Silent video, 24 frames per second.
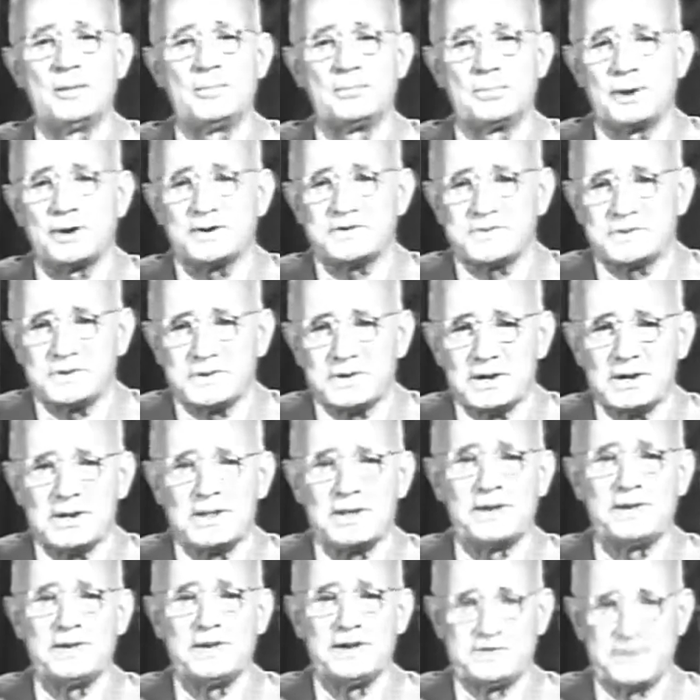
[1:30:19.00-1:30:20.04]
Personal
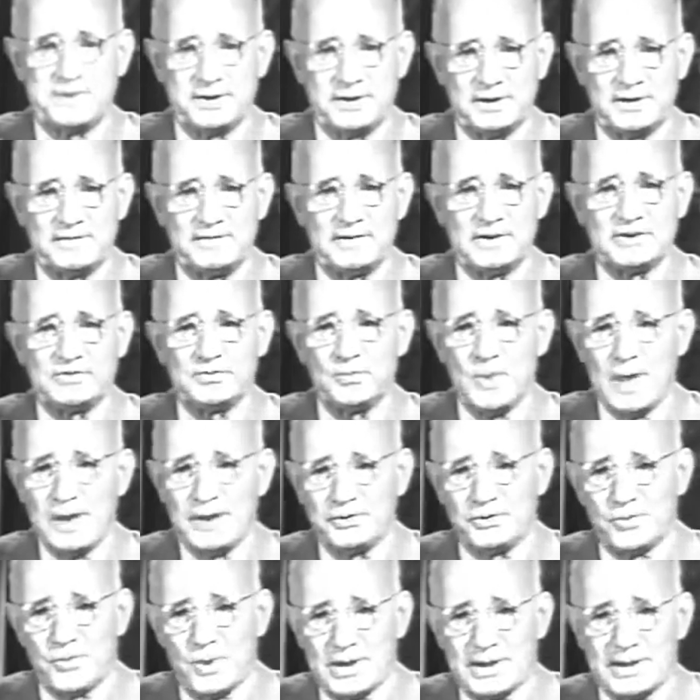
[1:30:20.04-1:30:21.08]
initiative is one
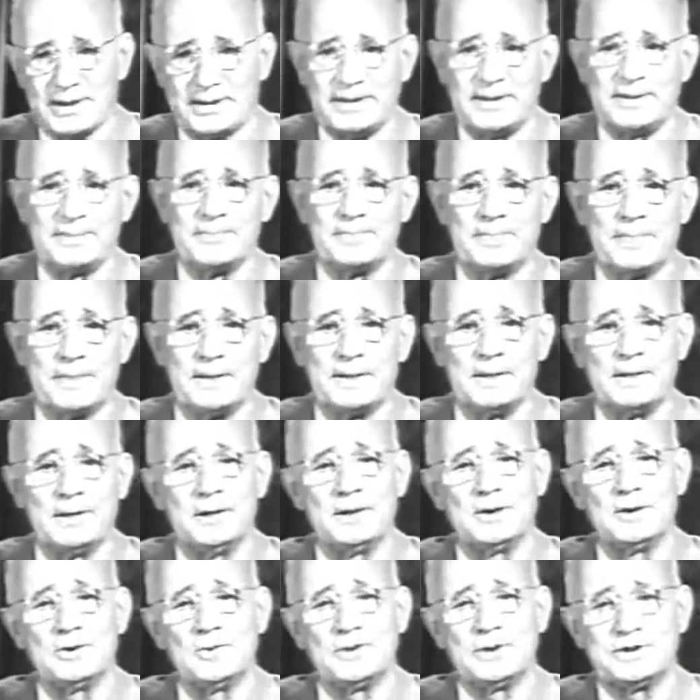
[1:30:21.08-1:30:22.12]
quality
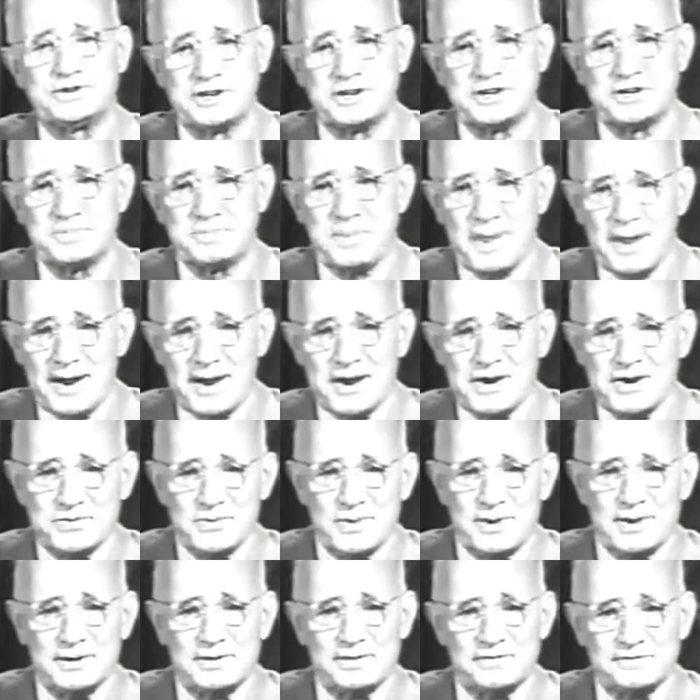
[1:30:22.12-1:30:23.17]
which inspires
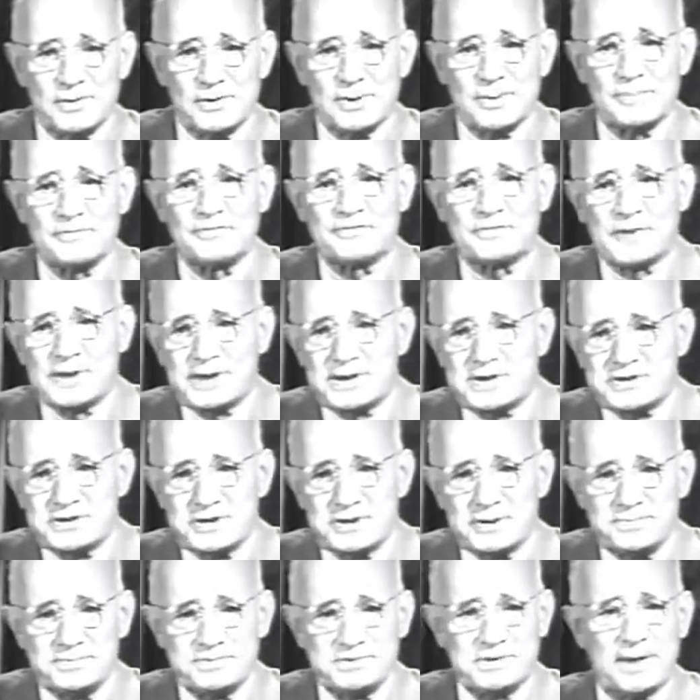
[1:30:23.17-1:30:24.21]
one to form
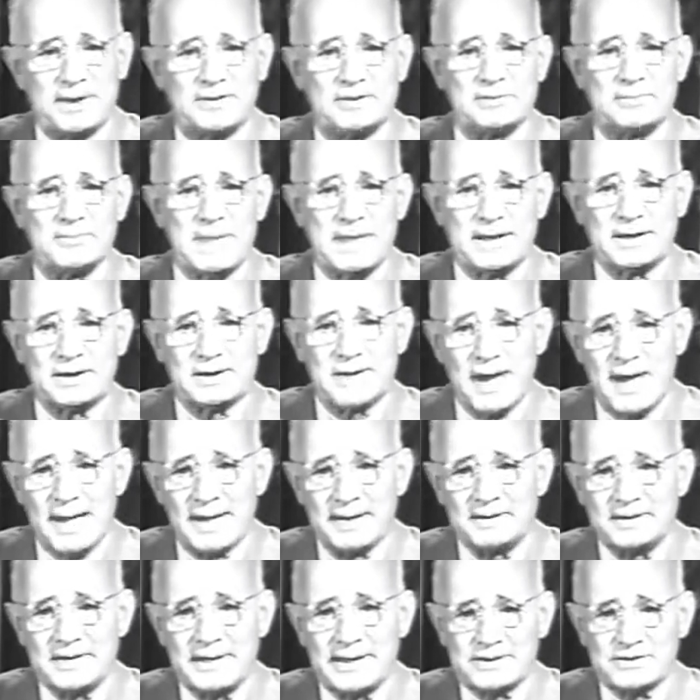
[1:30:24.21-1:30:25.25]
friendships and to make
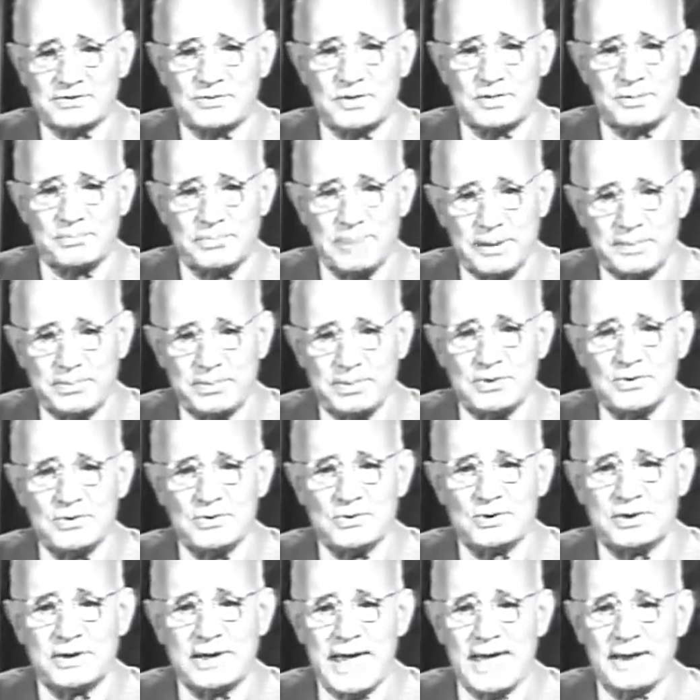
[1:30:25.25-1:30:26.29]
contacts with people who
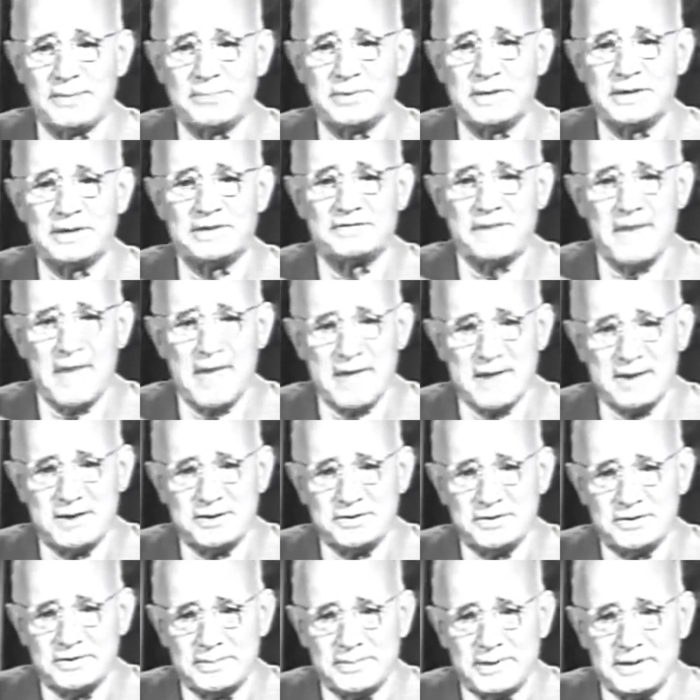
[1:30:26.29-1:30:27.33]
can be of aid
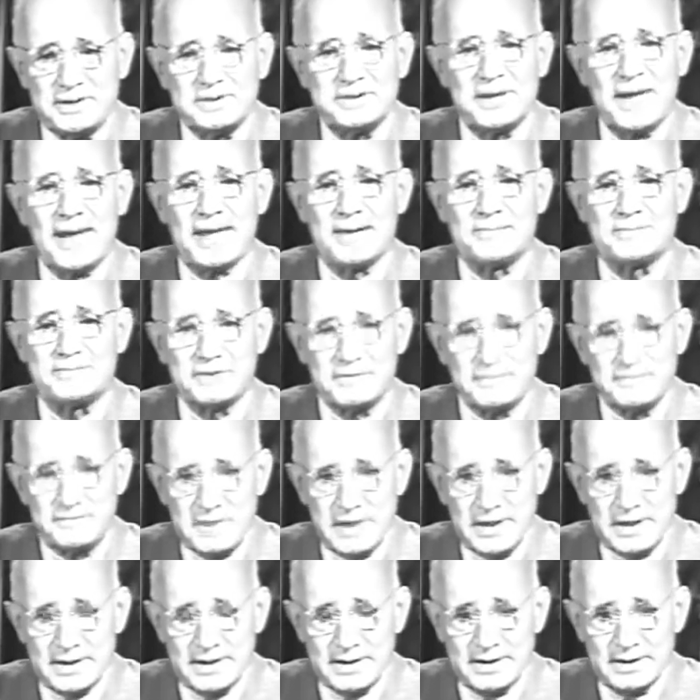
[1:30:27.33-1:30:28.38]
to them in times of
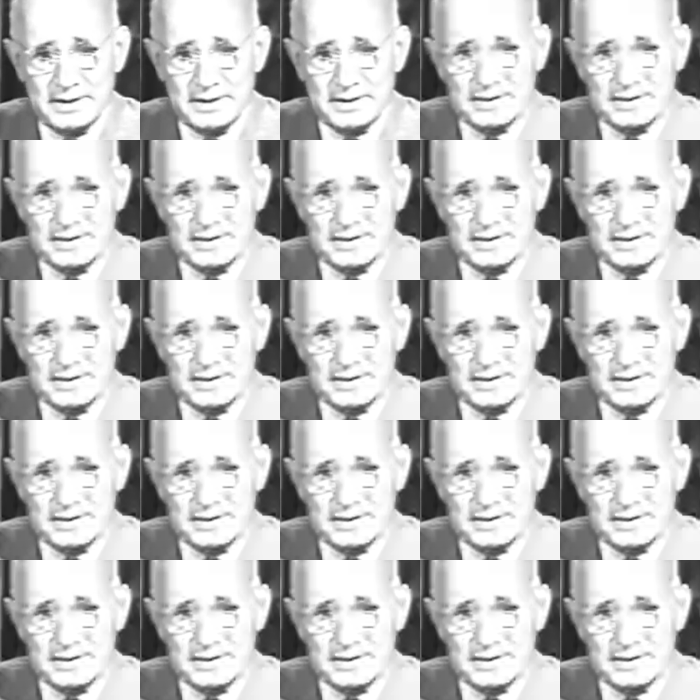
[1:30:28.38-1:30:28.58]
need.